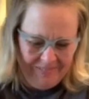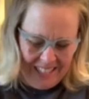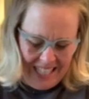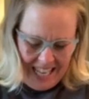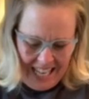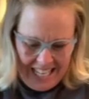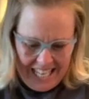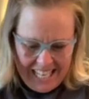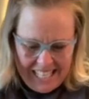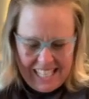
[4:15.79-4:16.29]

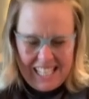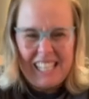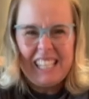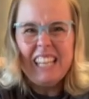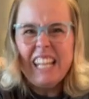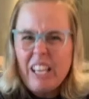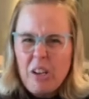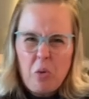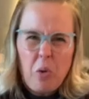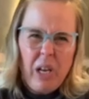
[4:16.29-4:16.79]
I guess, as
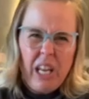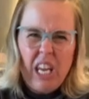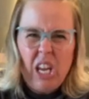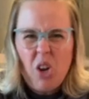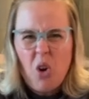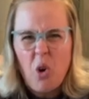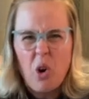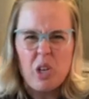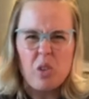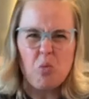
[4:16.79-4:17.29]
liquidy
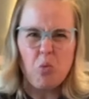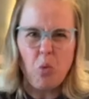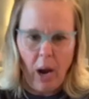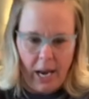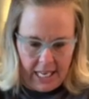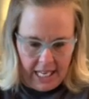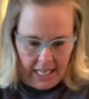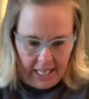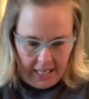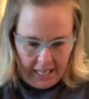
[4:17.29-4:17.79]
or as
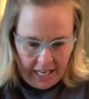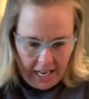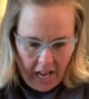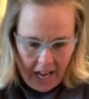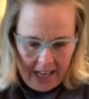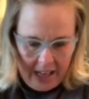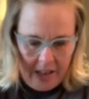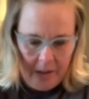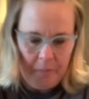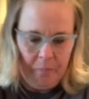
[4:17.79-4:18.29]
runny. It
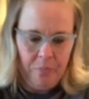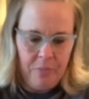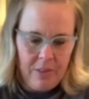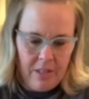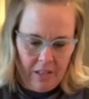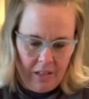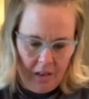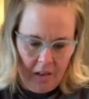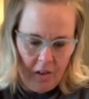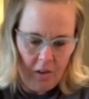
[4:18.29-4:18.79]
kind of
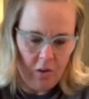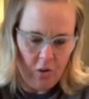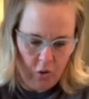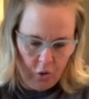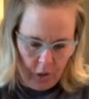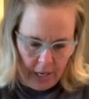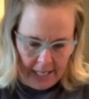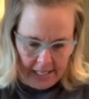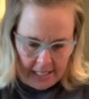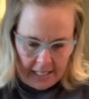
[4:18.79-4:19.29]

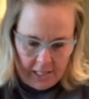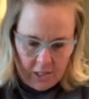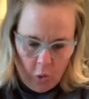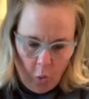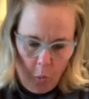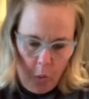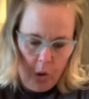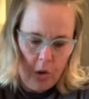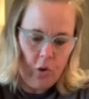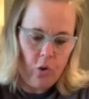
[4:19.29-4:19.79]
creates it. So
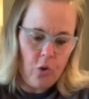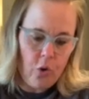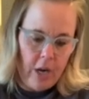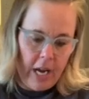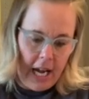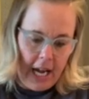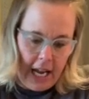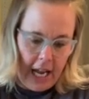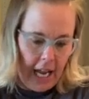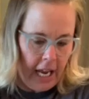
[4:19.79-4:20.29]
we're
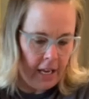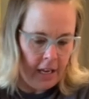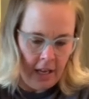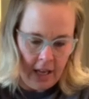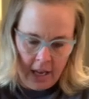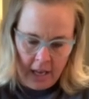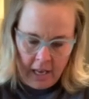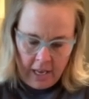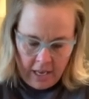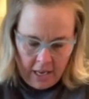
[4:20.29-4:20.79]
creating
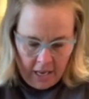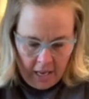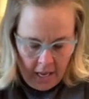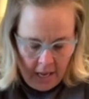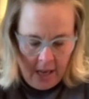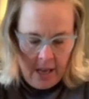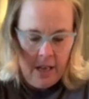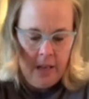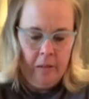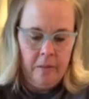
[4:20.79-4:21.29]

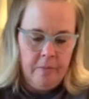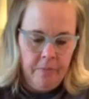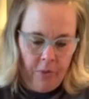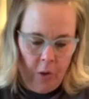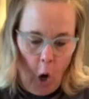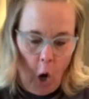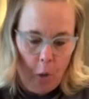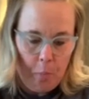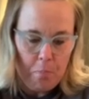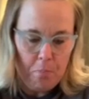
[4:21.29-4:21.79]

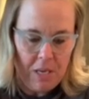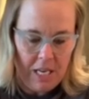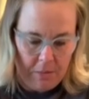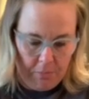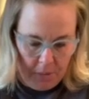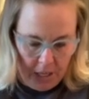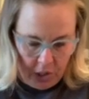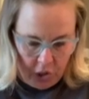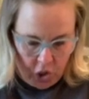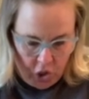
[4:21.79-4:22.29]
our meat
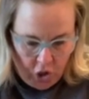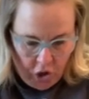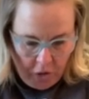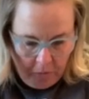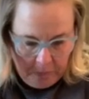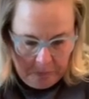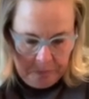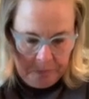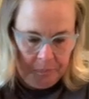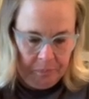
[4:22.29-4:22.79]
mixture
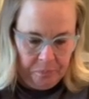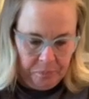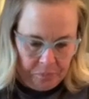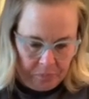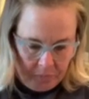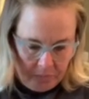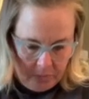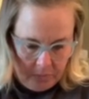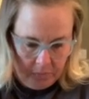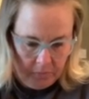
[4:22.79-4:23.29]

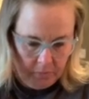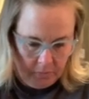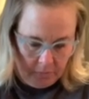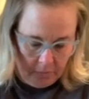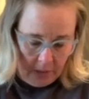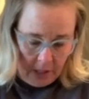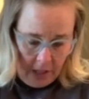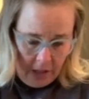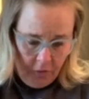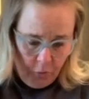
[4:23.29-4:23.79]

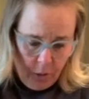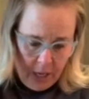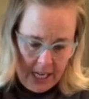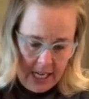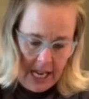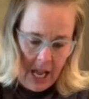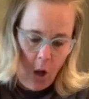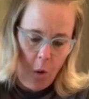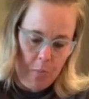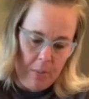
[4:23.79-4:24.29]
right
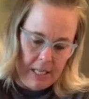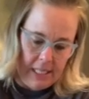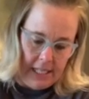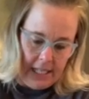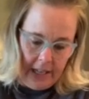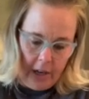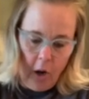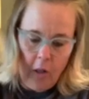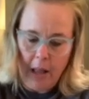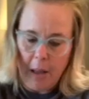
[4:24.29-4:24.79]
now, mixing
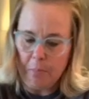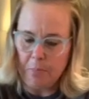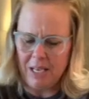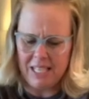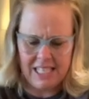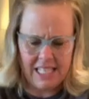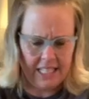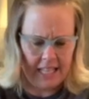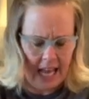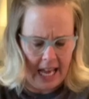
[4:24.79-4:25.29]
it all up,
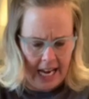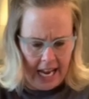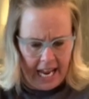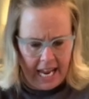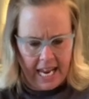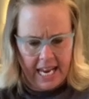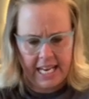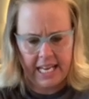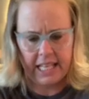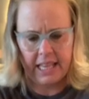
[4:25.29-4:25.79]
mixing that
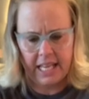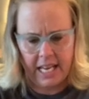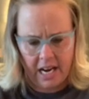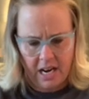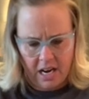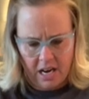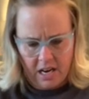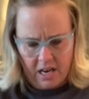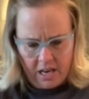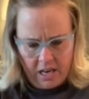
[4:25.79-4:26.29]
egg in
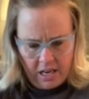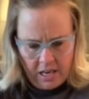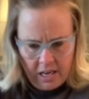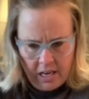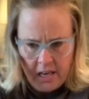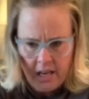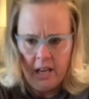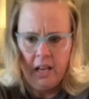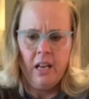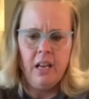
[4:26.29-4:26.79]
there,
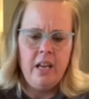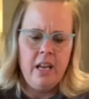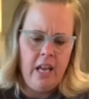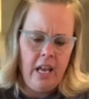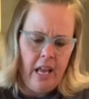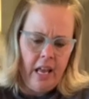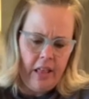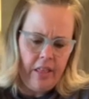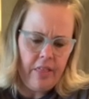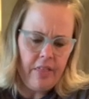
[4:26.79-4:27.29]

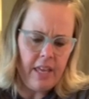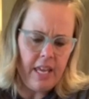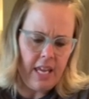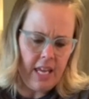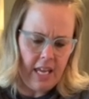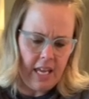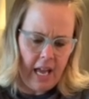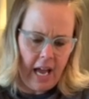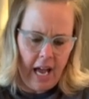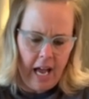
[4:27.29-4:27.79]
the